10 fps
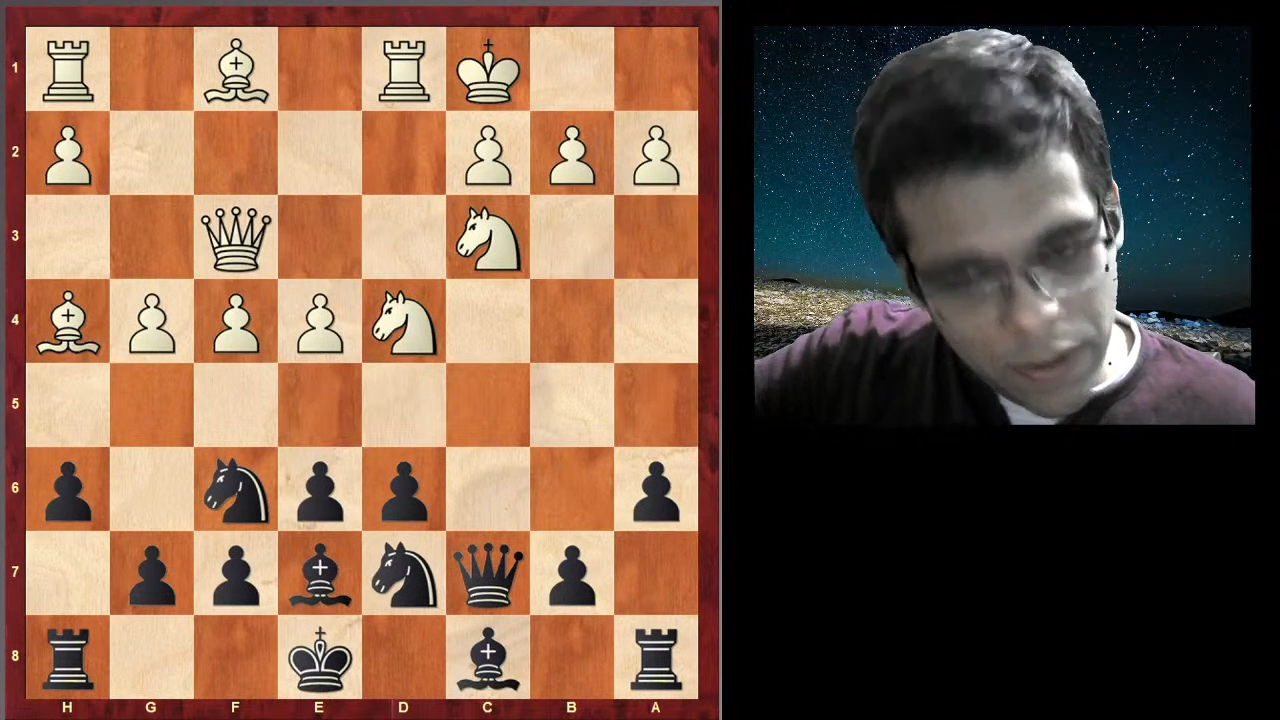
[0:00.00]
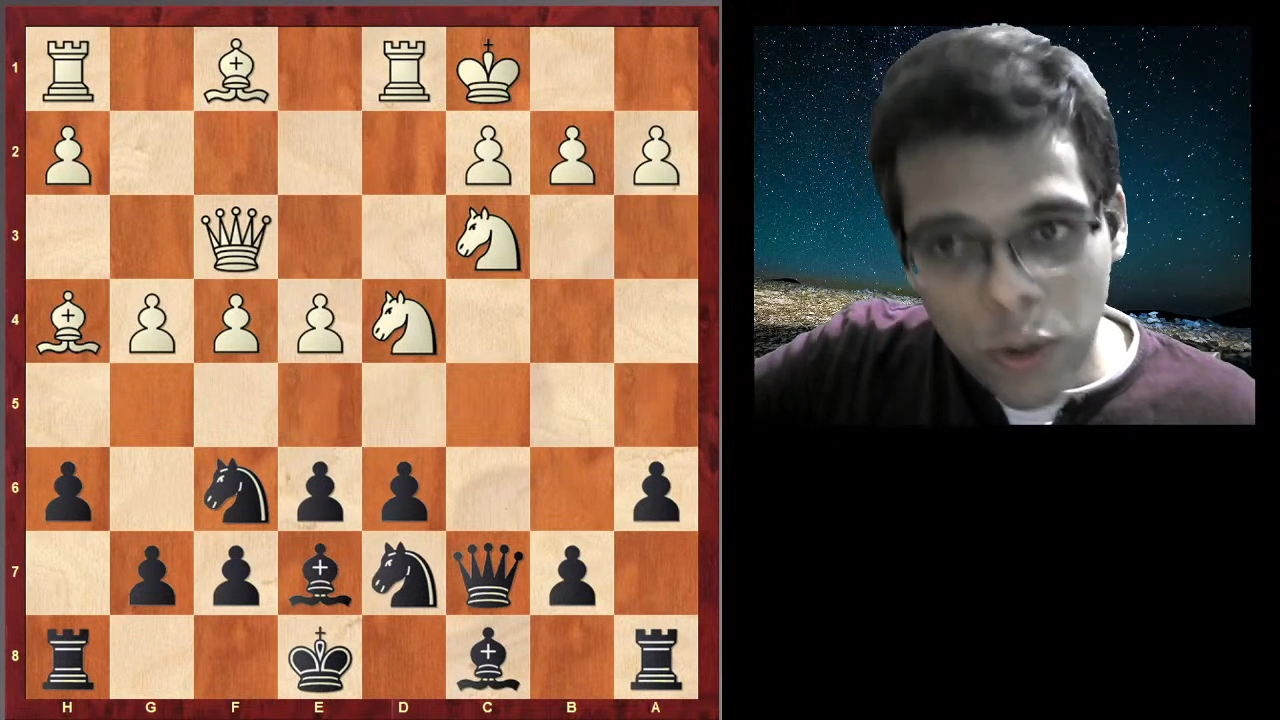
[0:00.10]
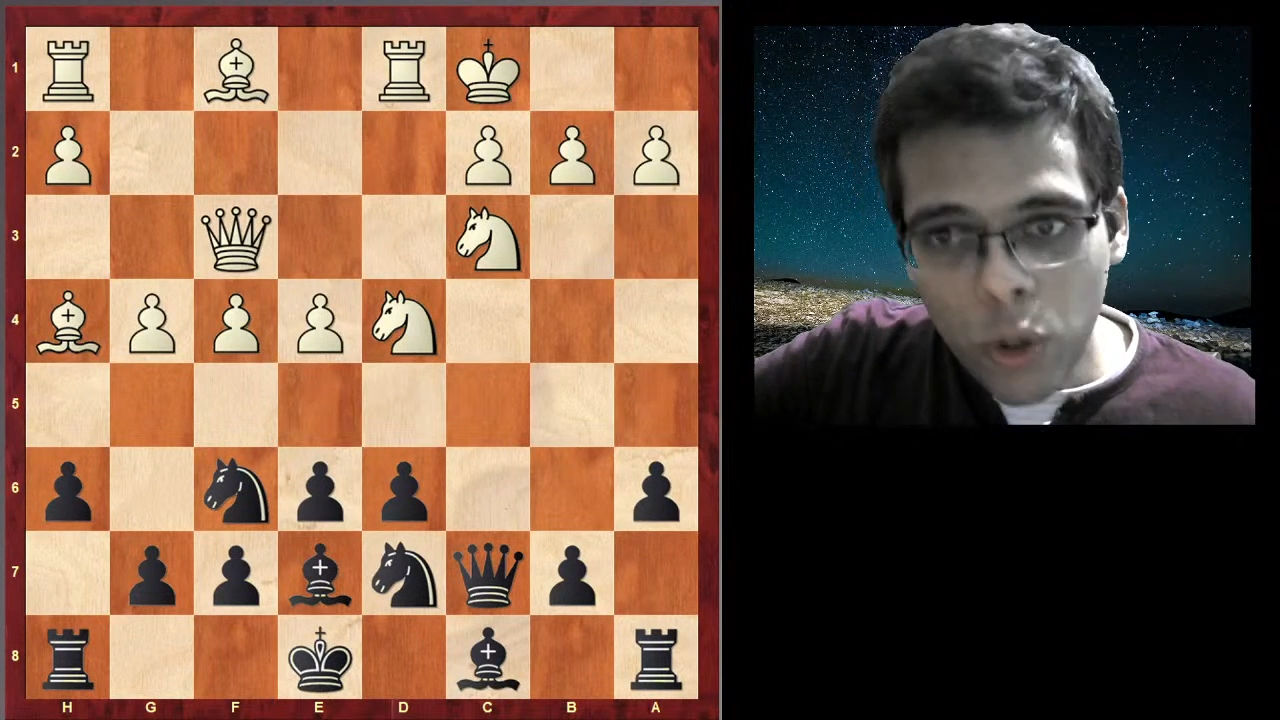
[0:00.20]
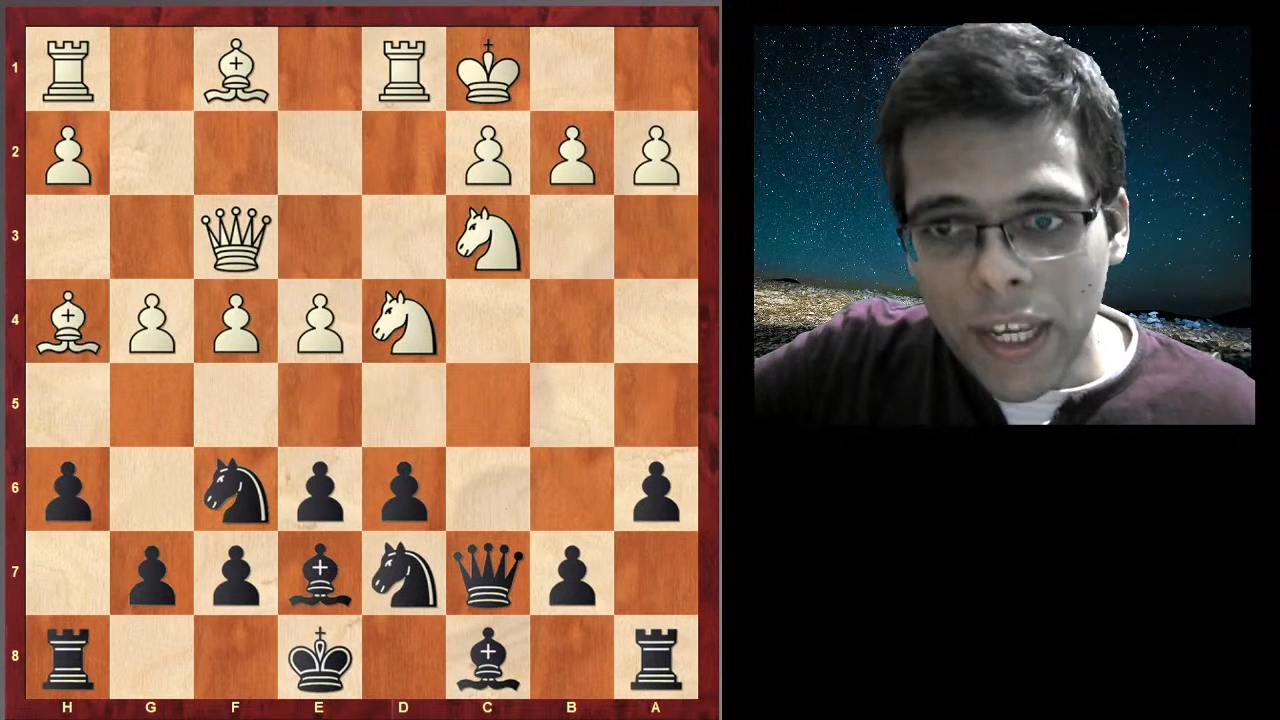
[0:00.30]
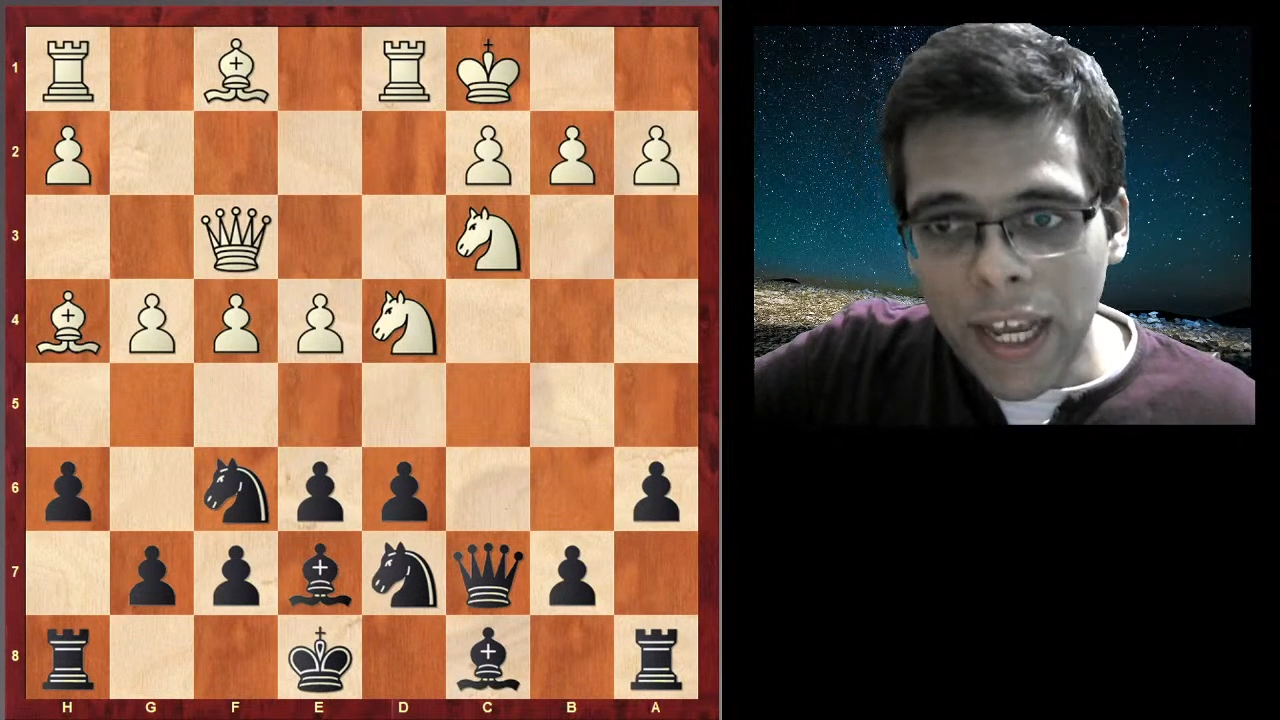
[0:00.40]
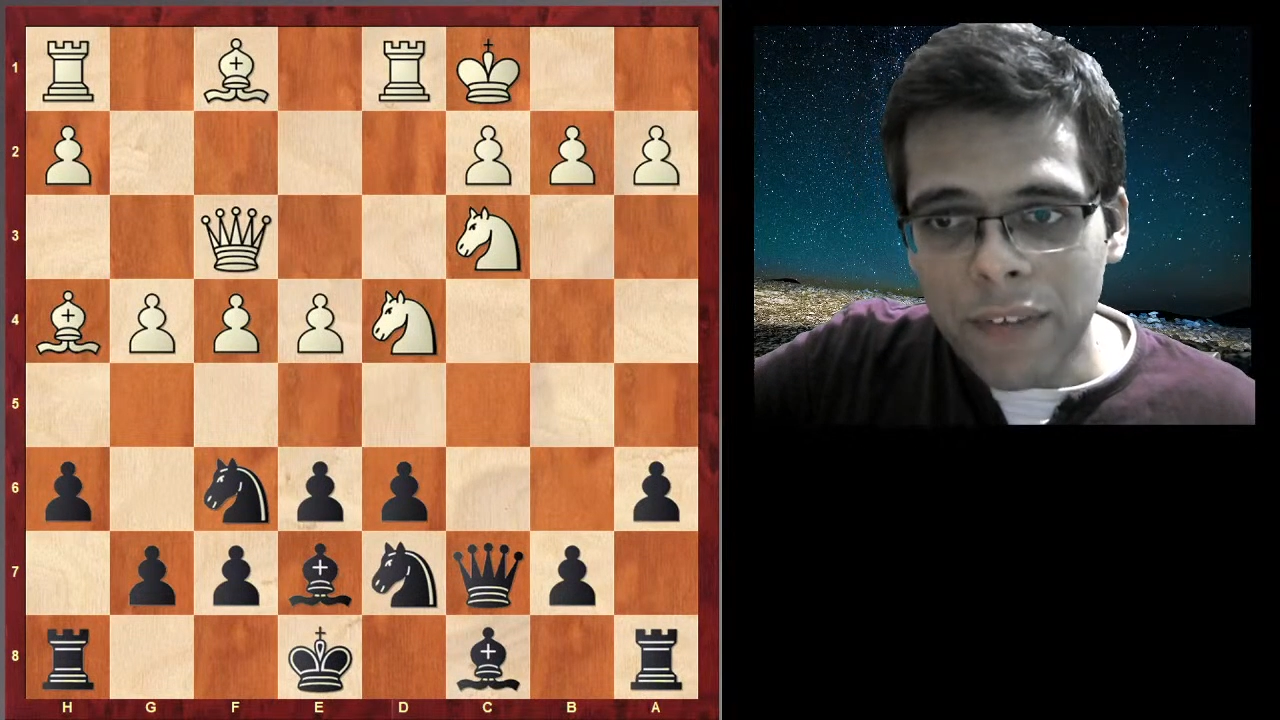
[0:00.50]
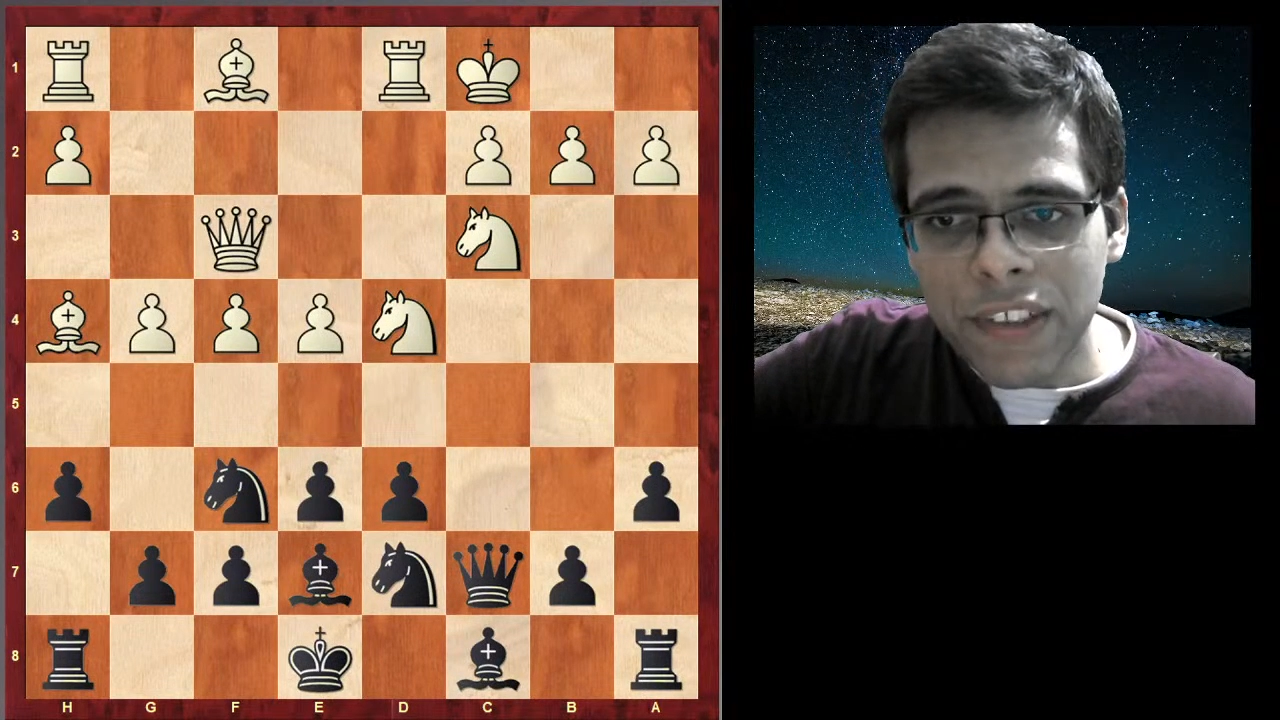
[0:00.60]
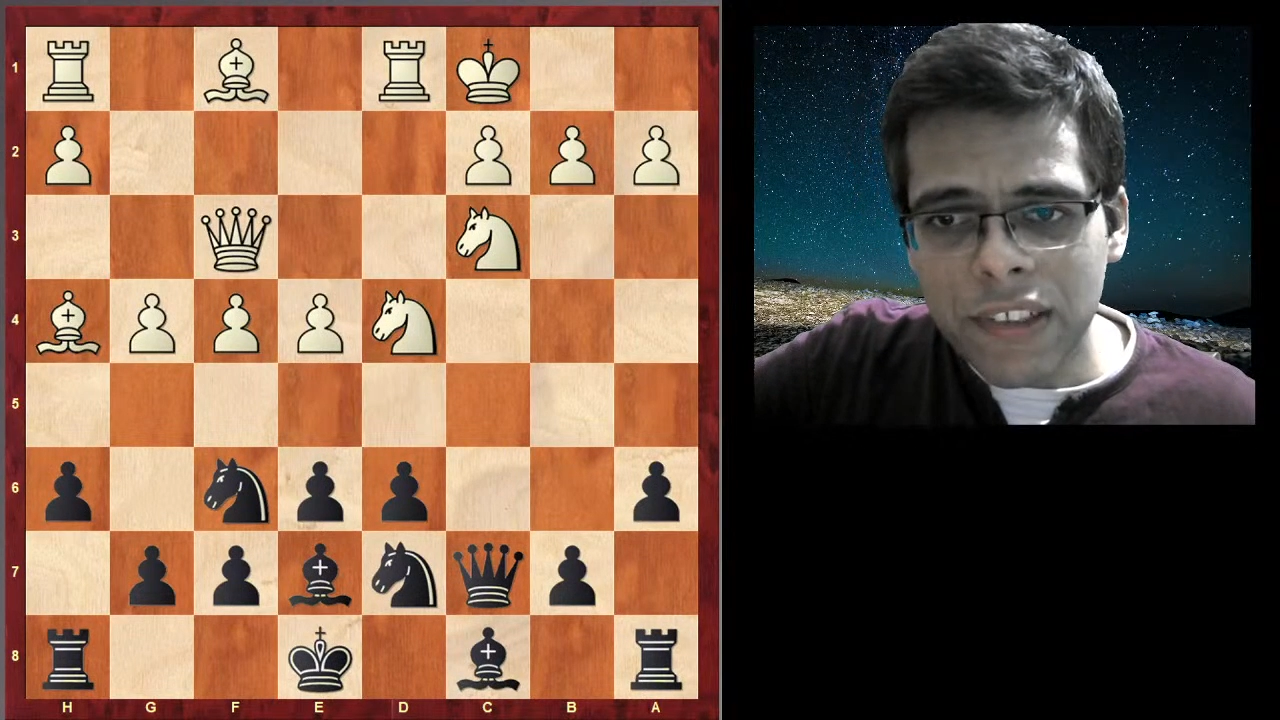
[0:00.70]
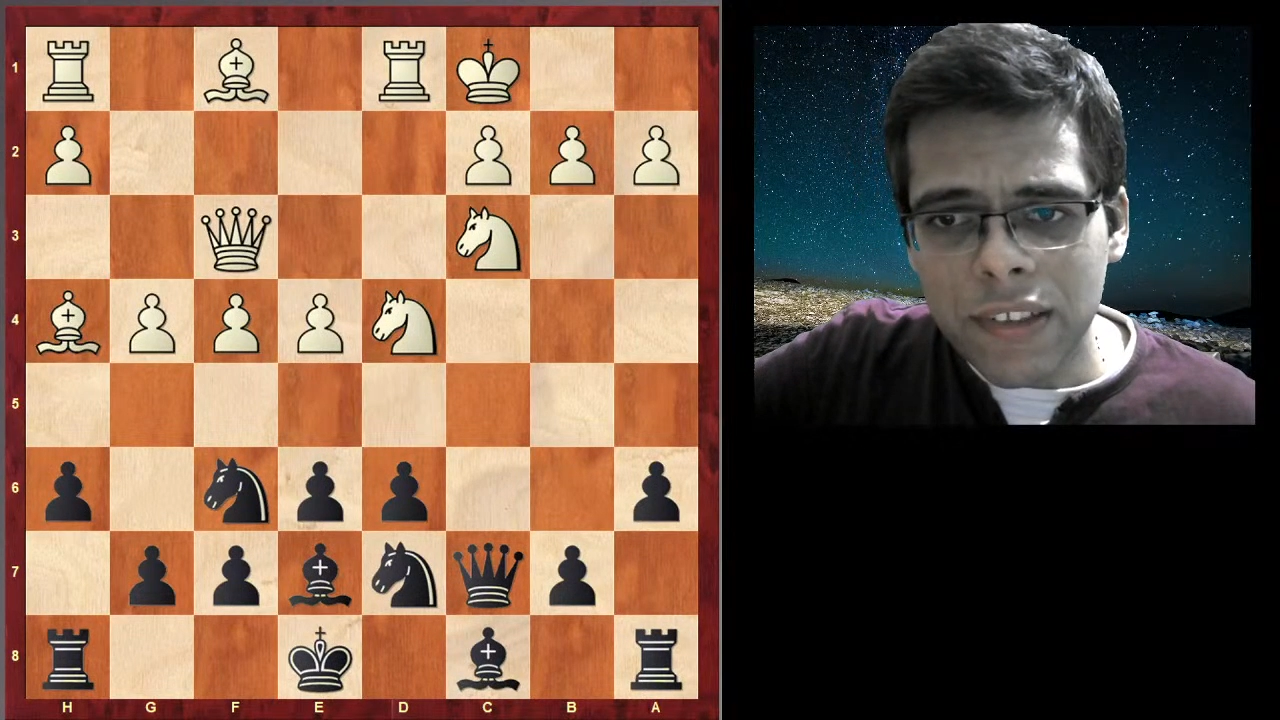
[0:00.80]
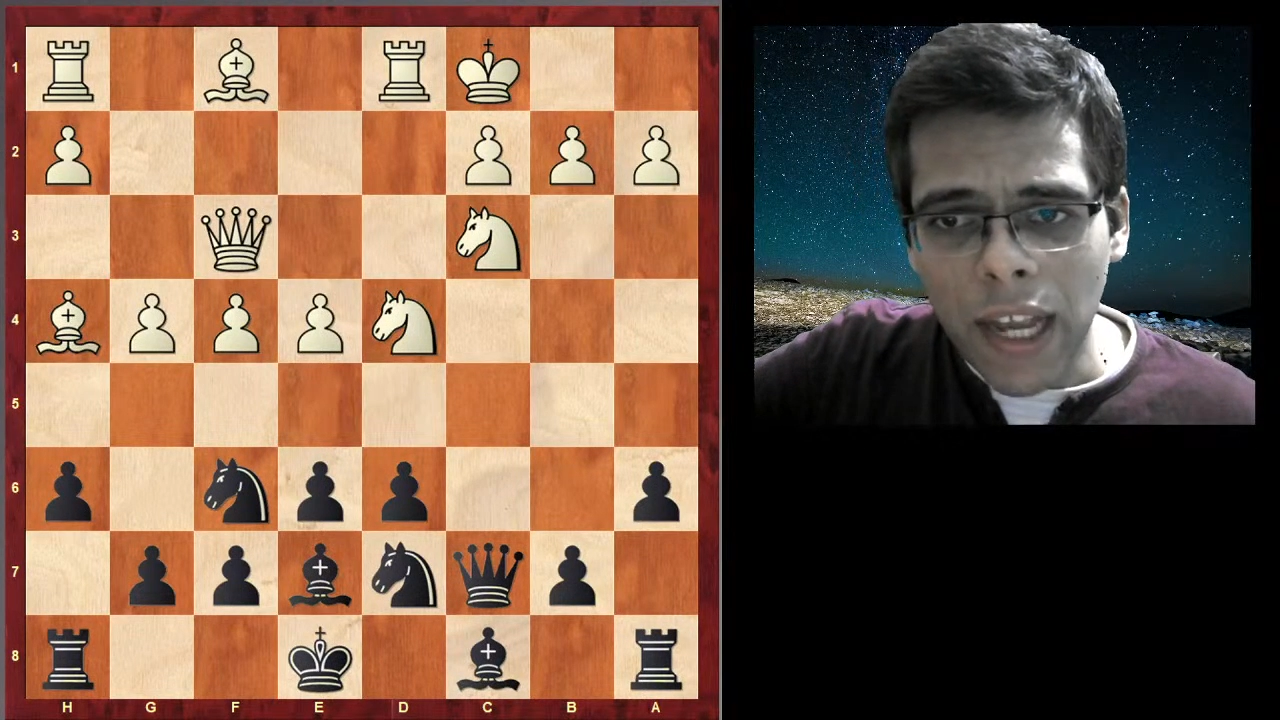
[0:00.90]
Okay,
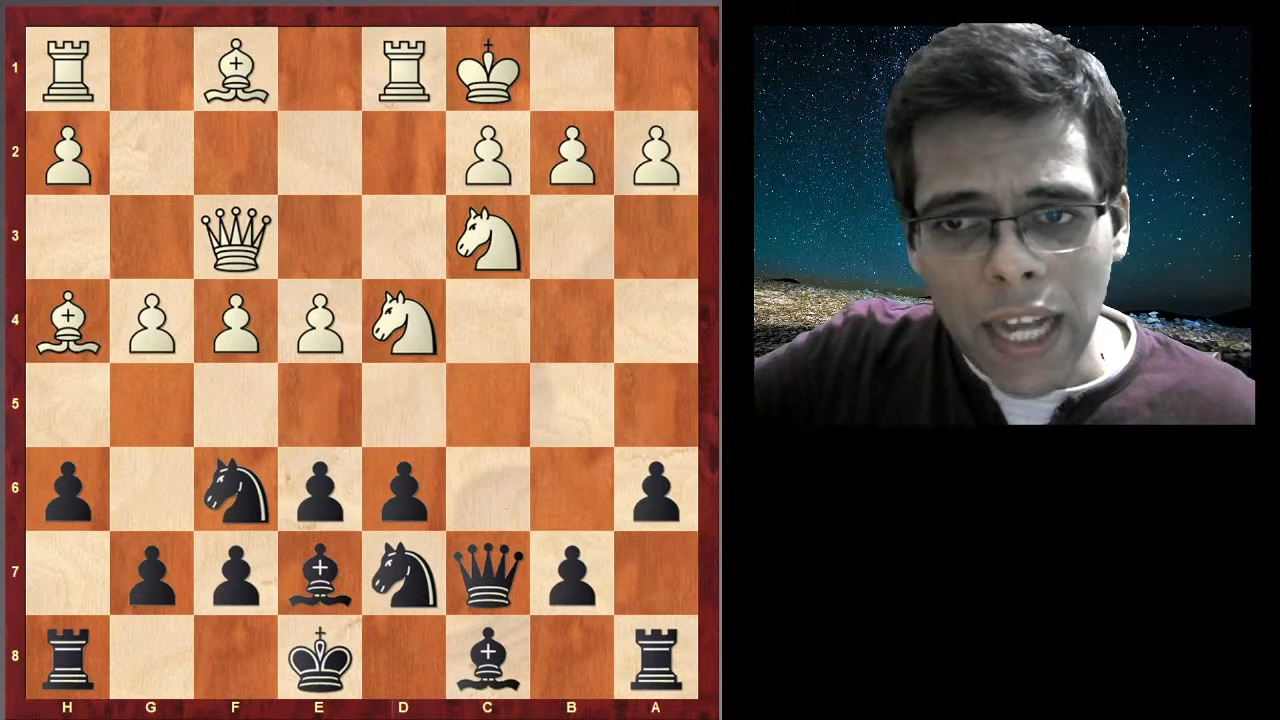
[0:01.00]
Alphys